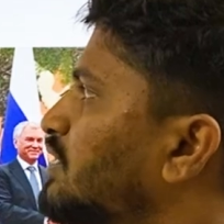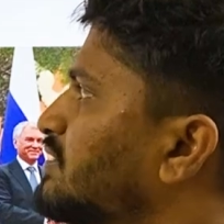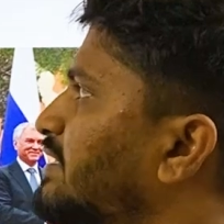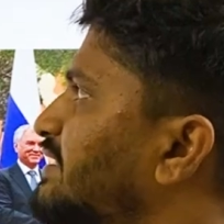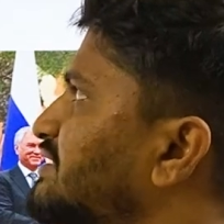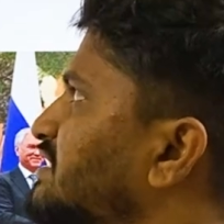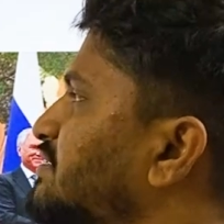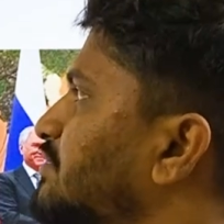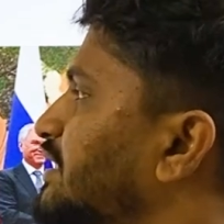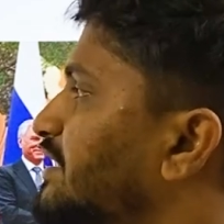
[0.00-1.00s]
are the
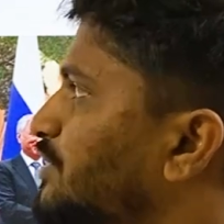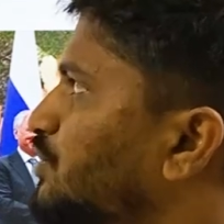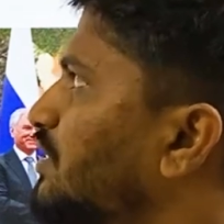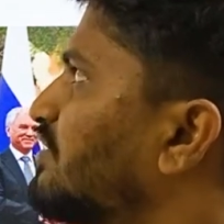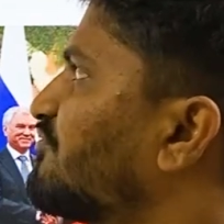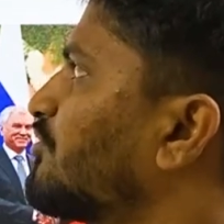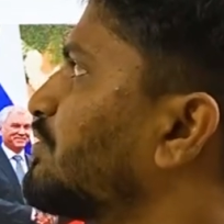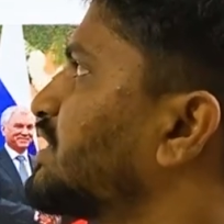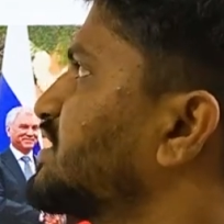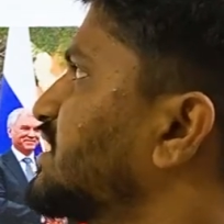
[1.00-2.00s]
lessons India should learn from
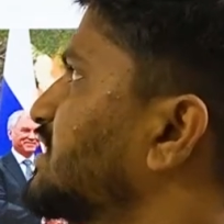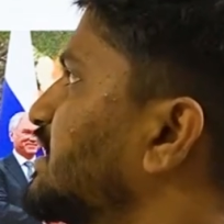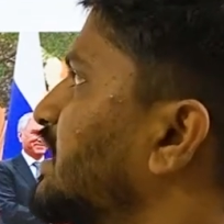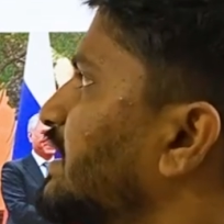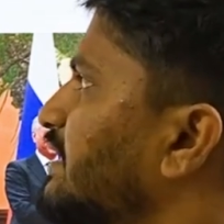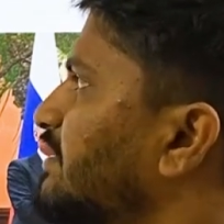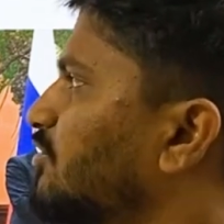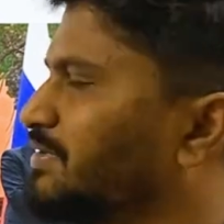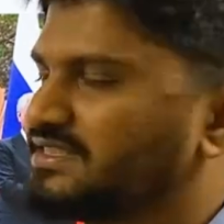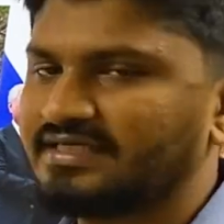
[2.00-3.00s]
Russia-China trade in
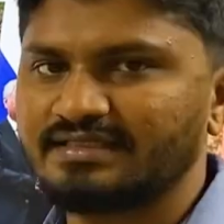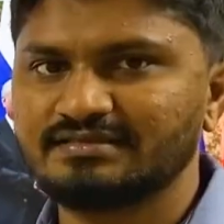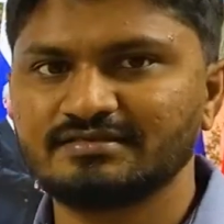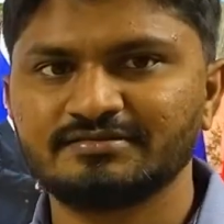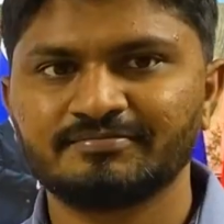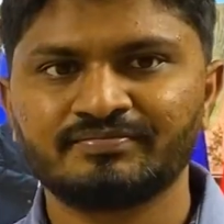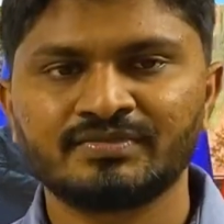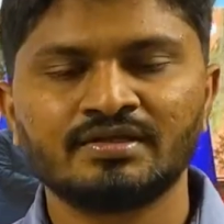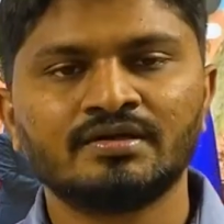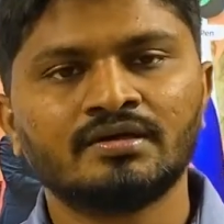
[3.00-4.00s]
domestic currencies?
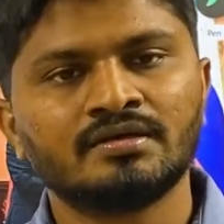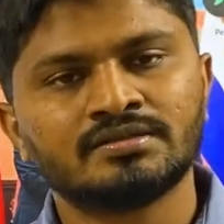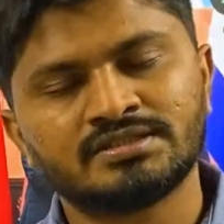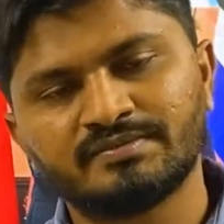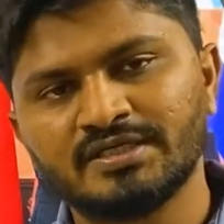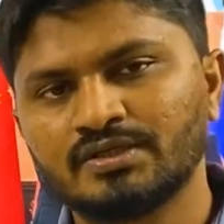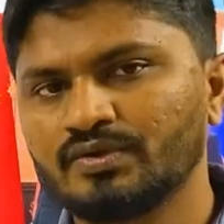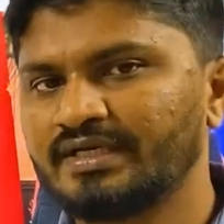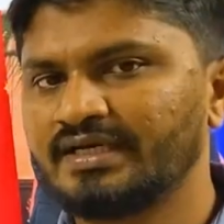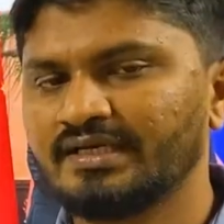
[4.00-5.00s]
Similar to
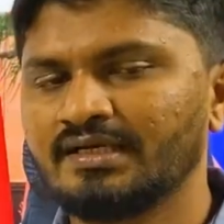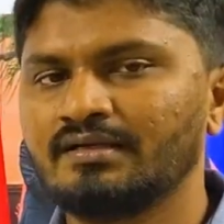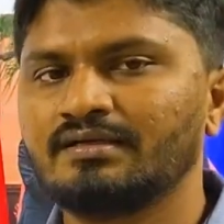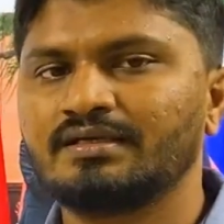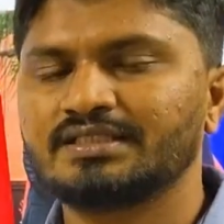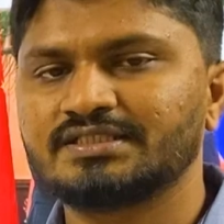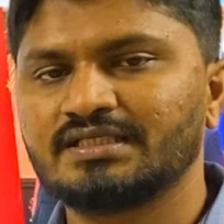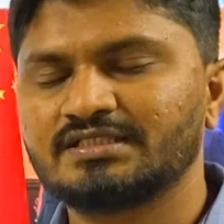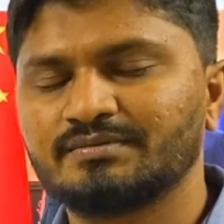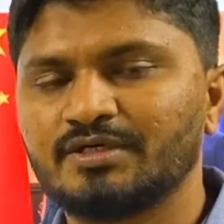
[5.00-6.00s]
India and
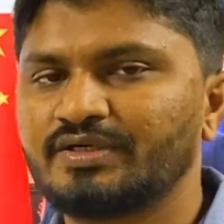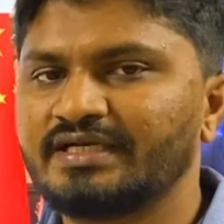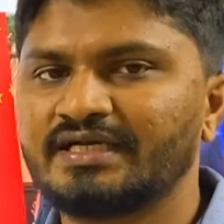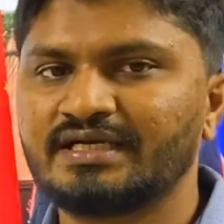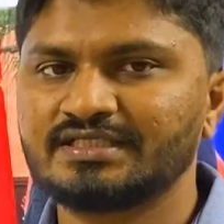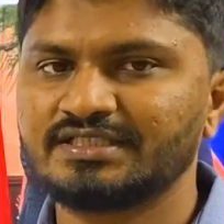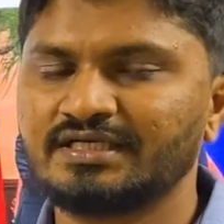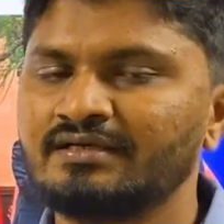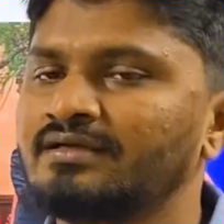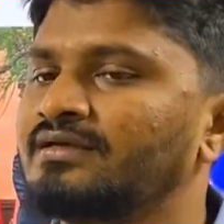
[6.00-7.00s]

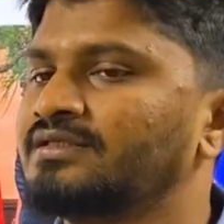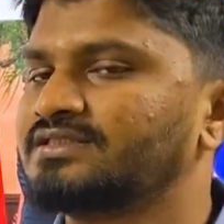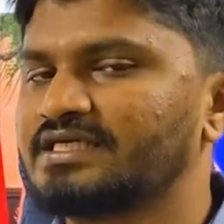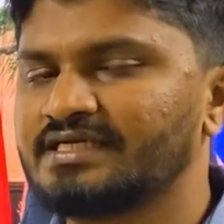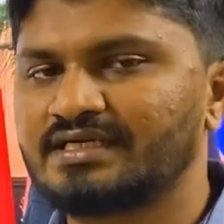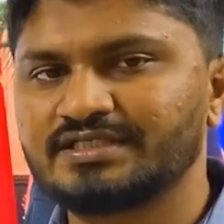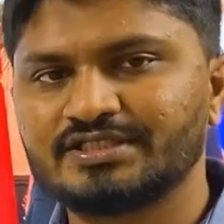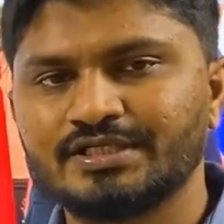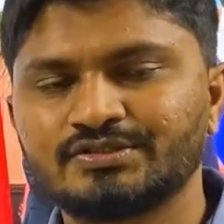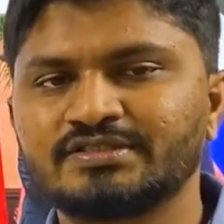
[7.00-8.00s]
Russia, China and
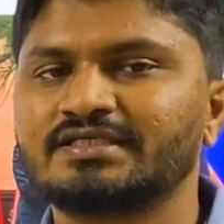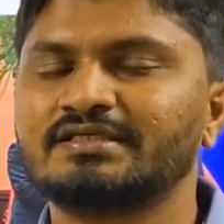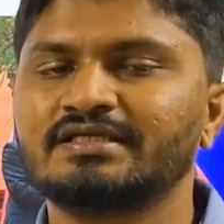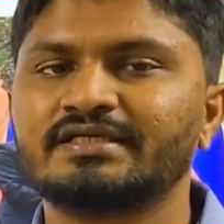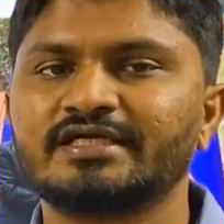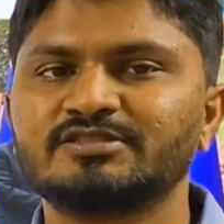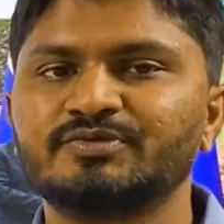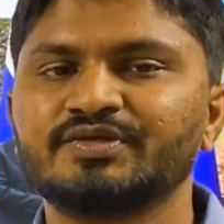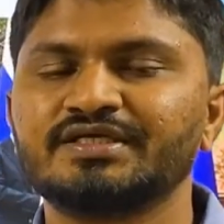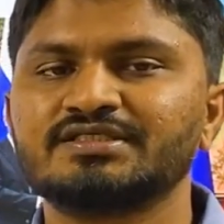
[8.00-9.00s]
Russia also settled their trades
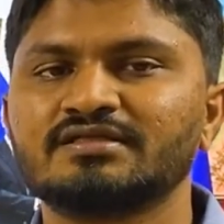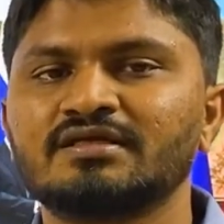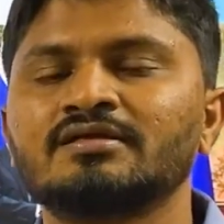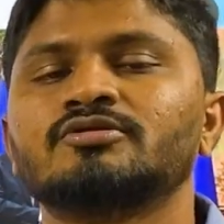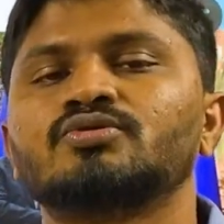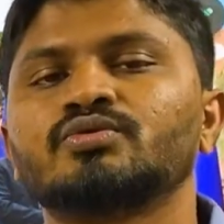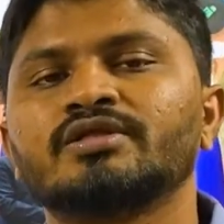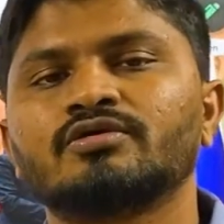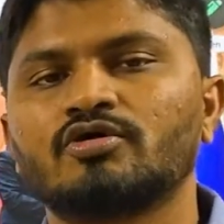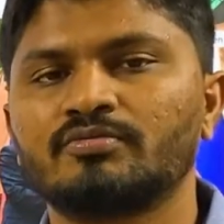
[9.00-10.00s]
between each other through
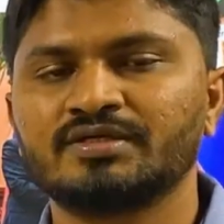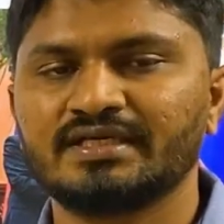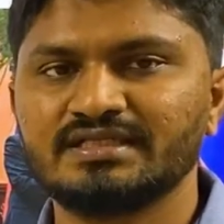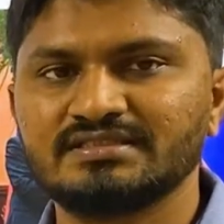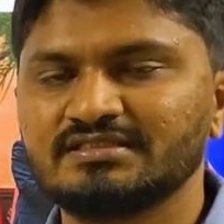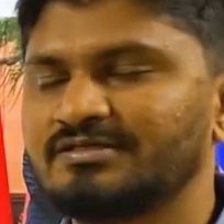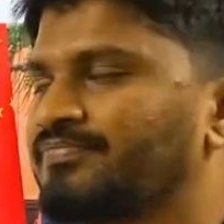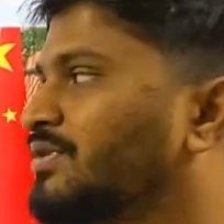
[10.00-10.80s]
their common currencies.